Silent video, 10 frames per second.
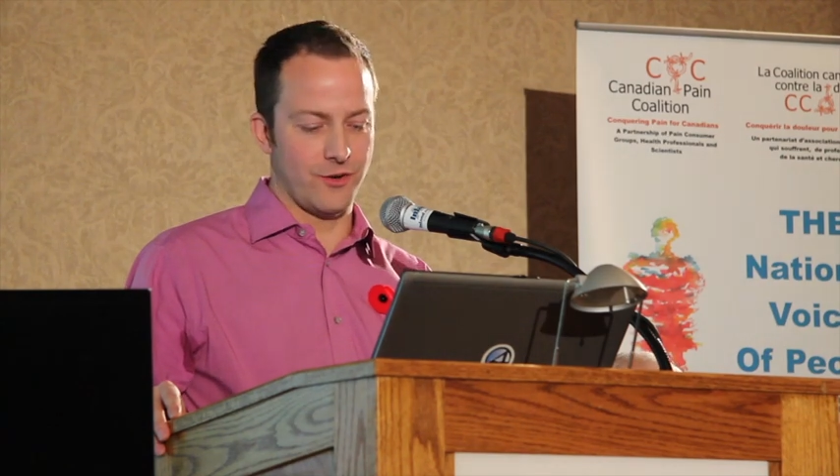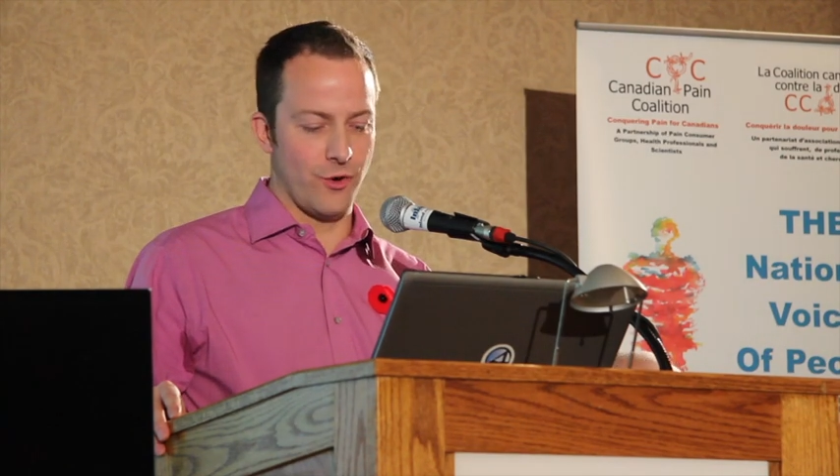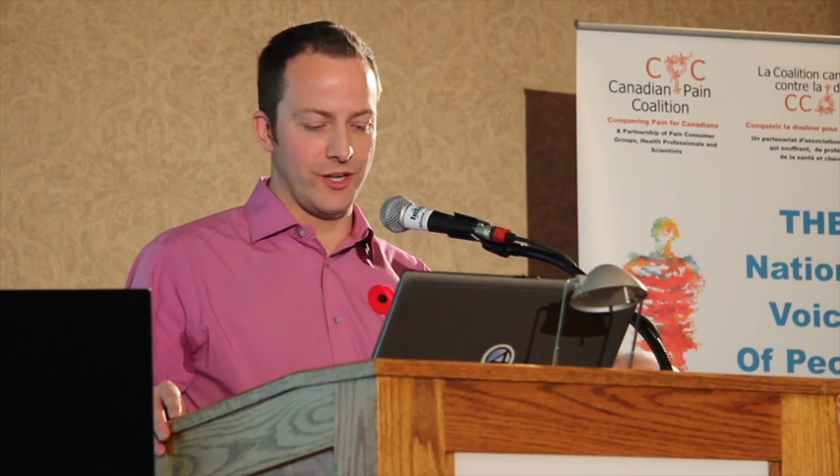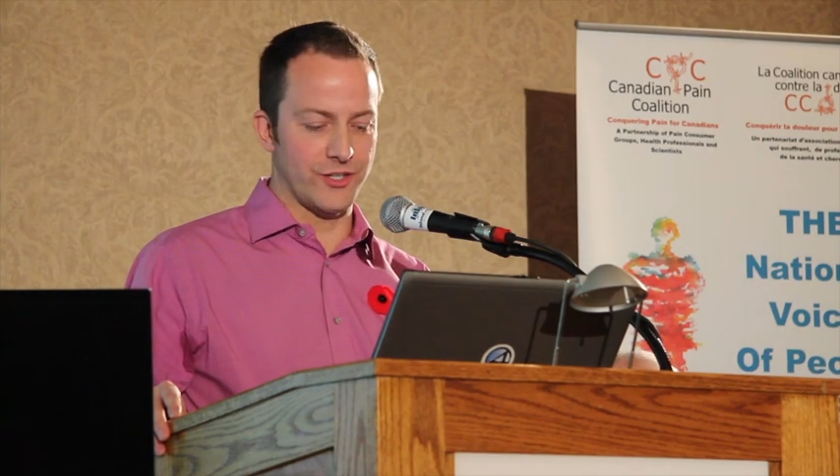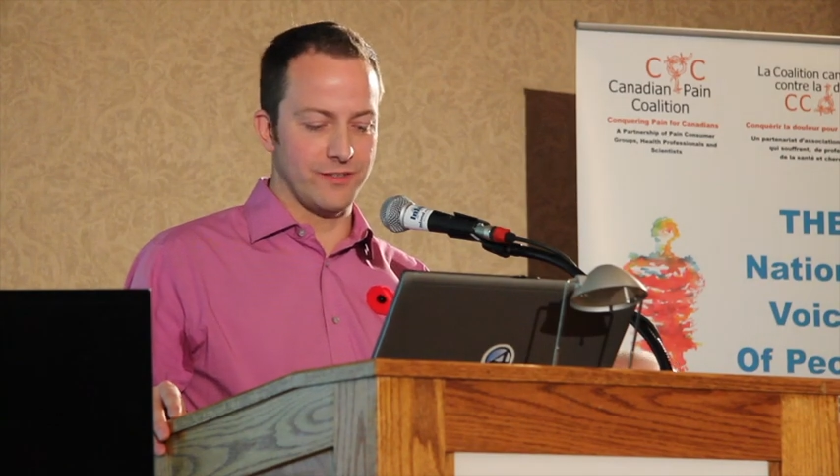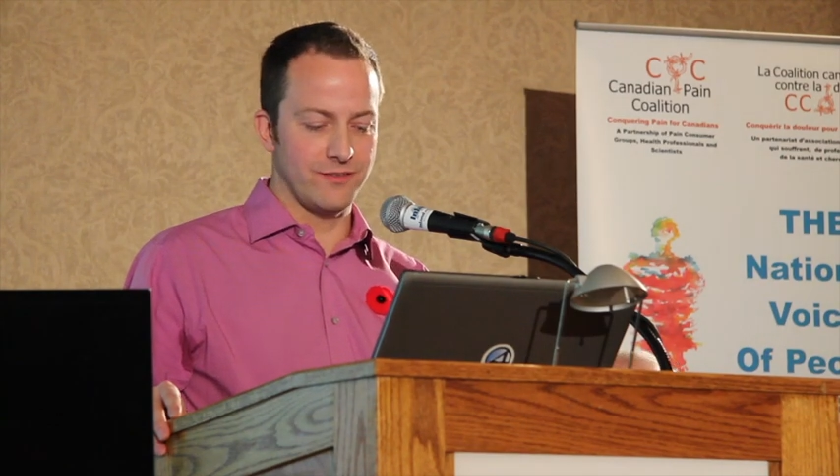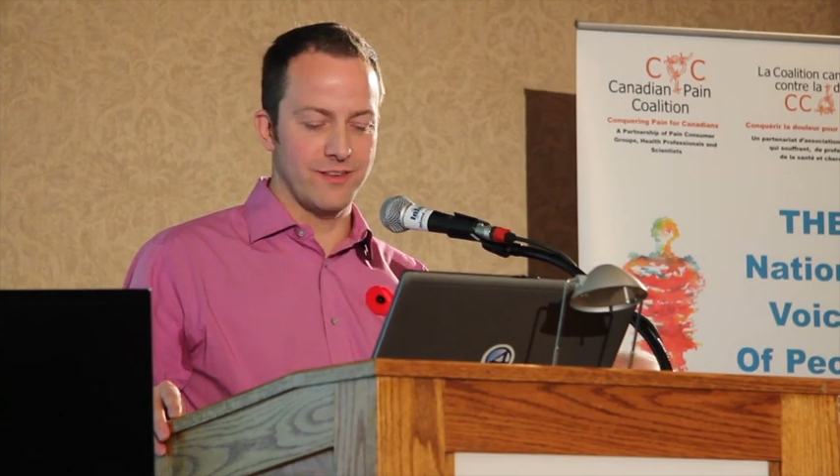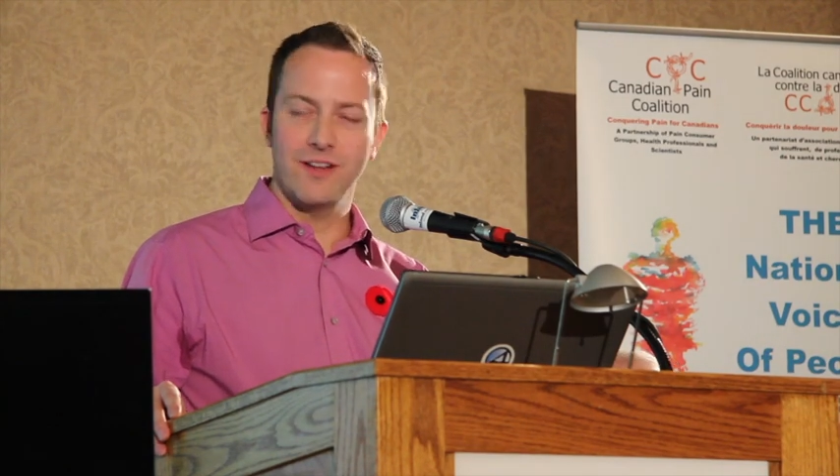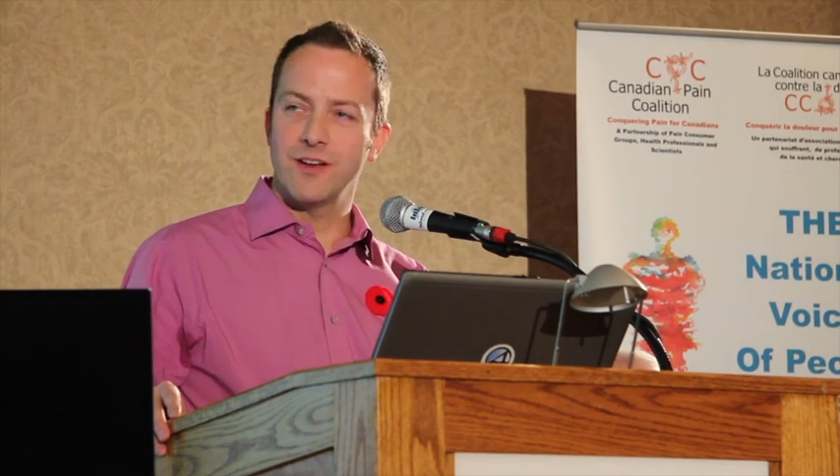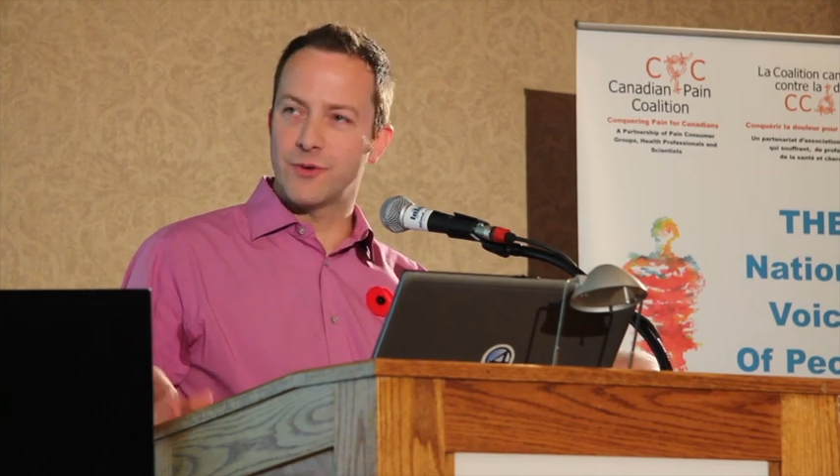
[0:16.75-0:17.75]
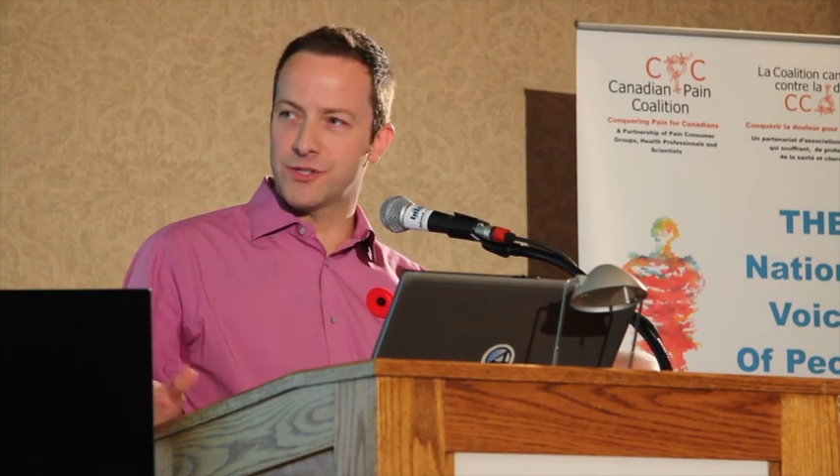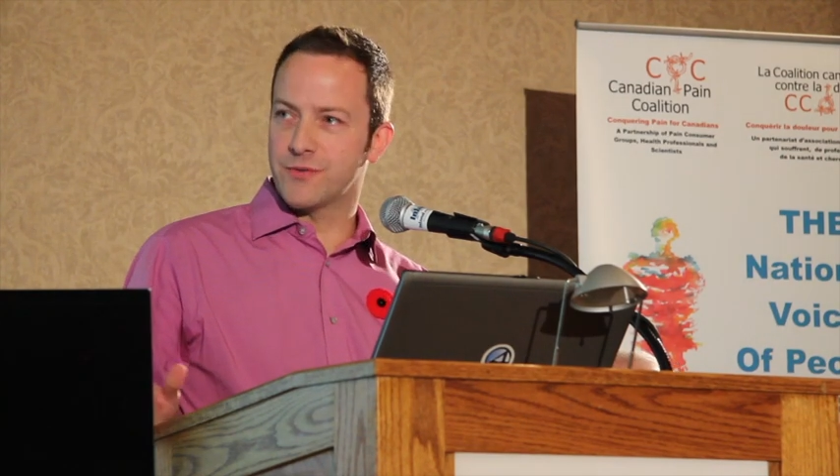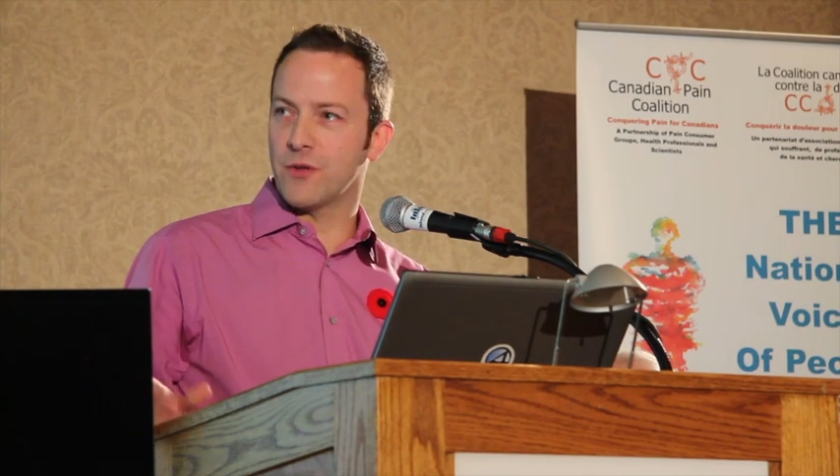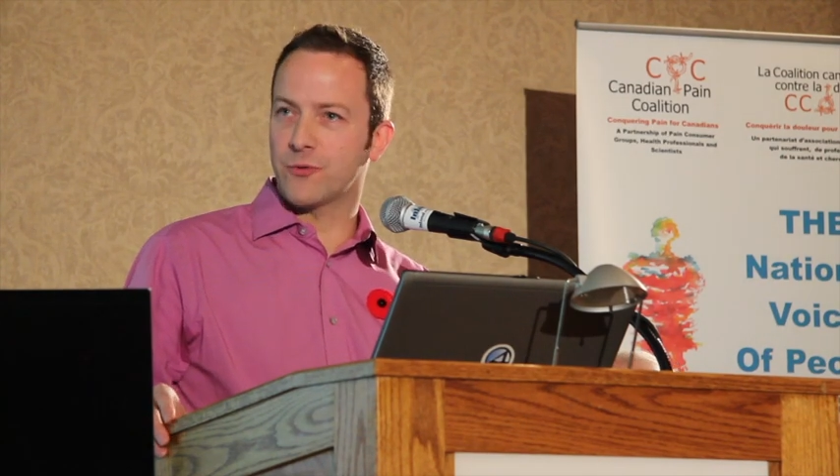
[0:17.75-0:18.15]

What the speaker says: Coalition, first of all,